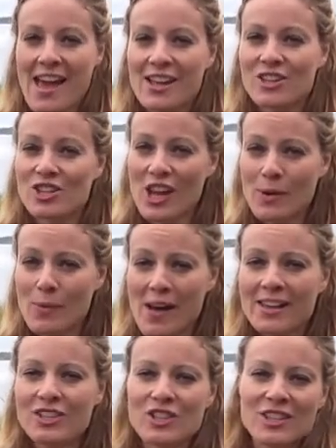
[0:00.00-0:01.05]
And
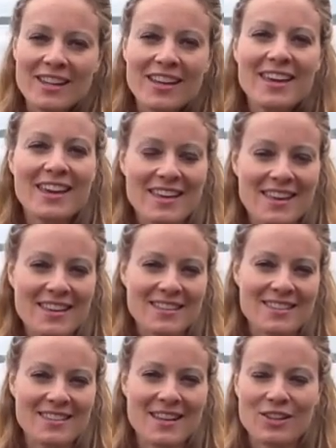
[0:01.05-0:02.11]
Jaewa, she
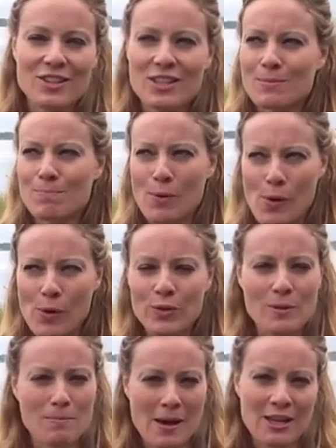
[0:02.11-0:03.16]
is just bold,
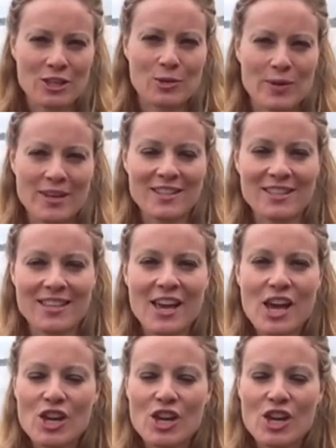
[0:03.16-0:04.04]
impetuous.